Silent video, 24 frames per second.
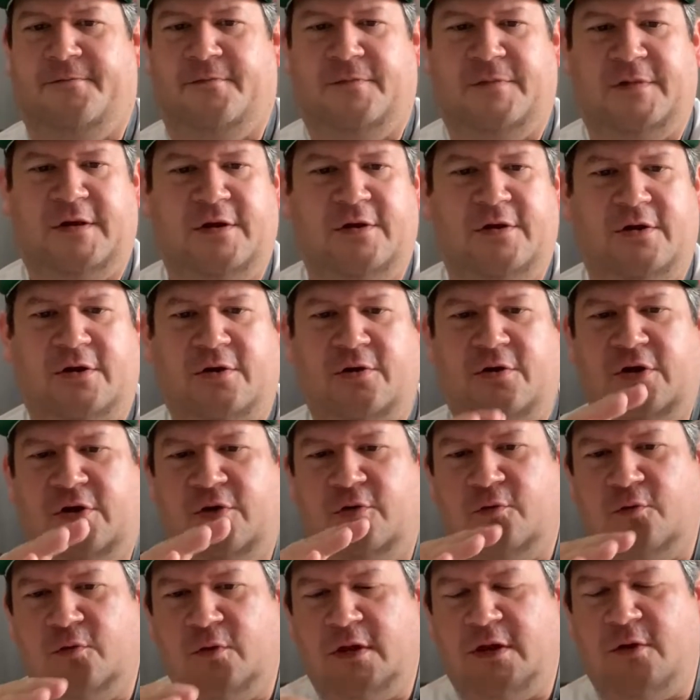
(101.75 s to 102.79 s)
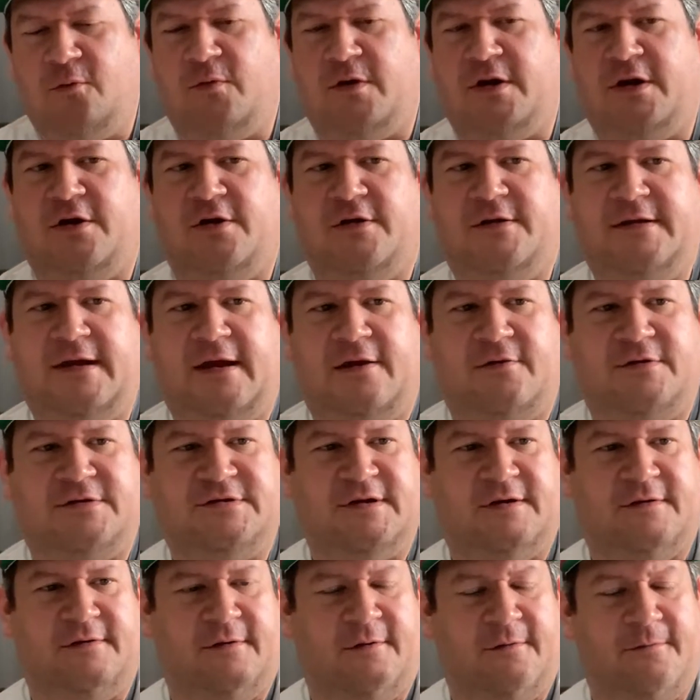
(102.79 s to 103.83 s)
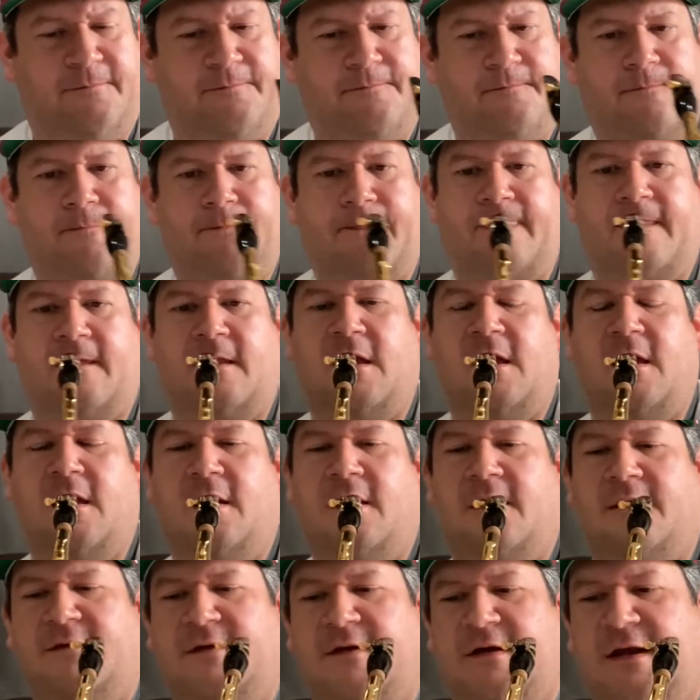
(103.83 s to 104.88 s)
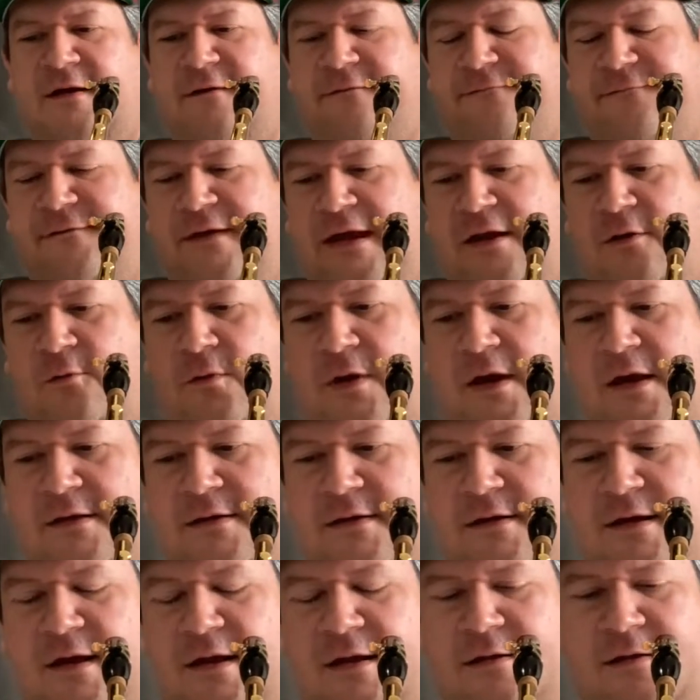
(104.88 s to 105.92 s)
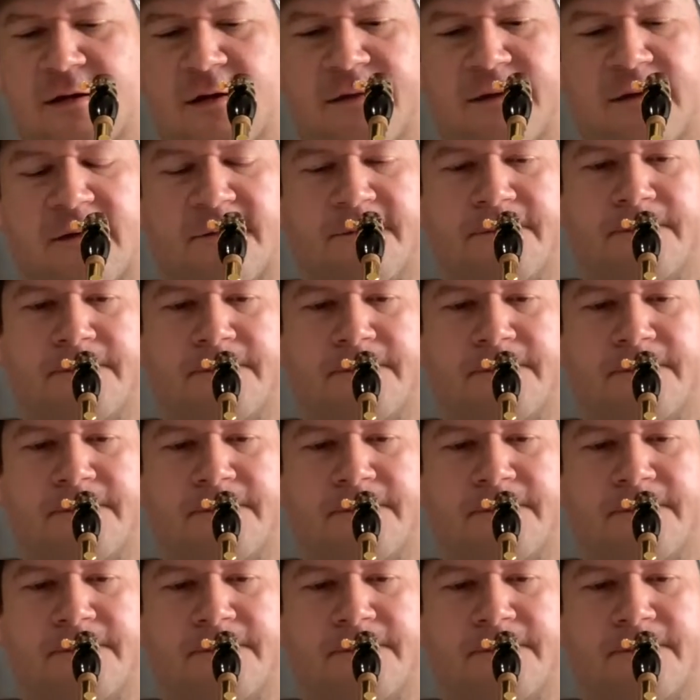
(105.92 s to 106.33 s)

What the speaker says: You really want a good decrescendo to kind of fade away into kind of nothing.